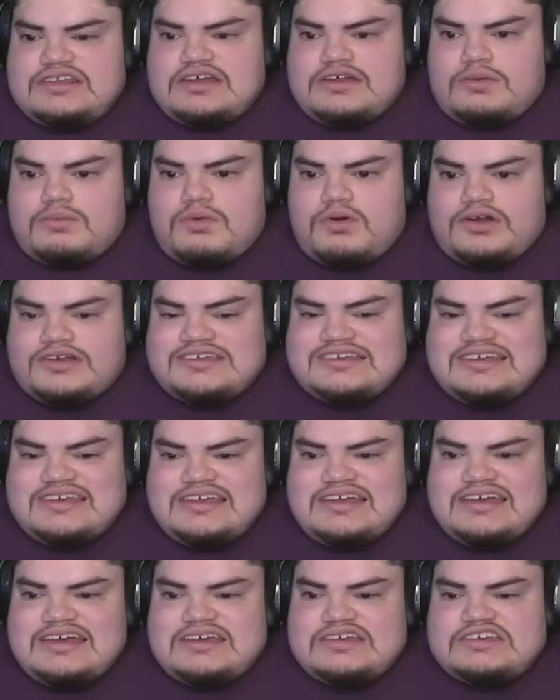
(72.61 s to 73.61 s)
little more
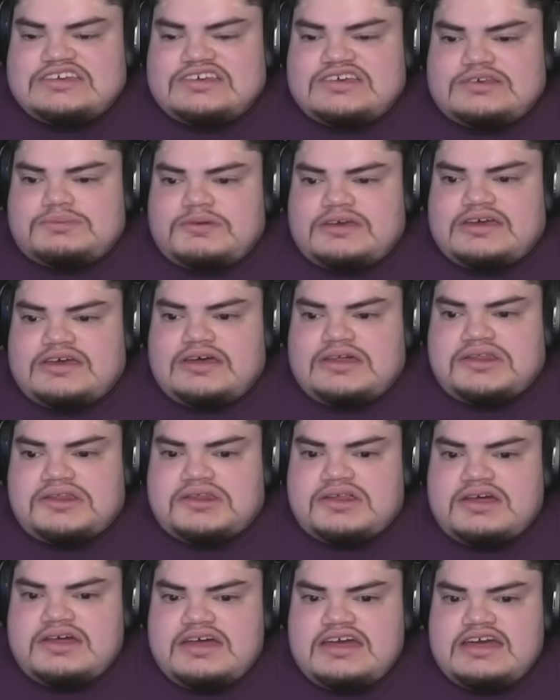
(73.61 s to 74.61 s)
tedious just
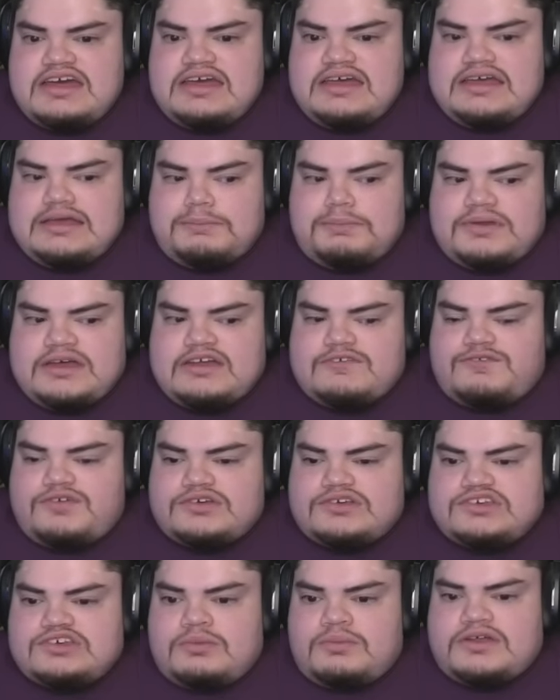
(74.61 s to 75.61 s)
because he played for
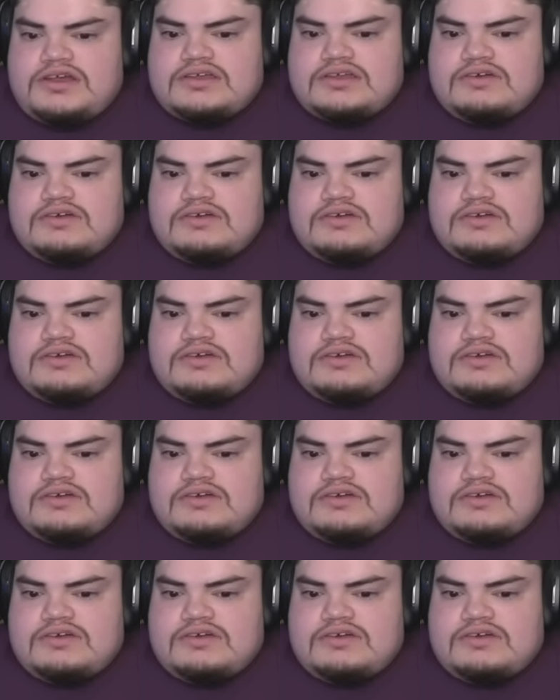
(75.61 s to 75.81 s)
so many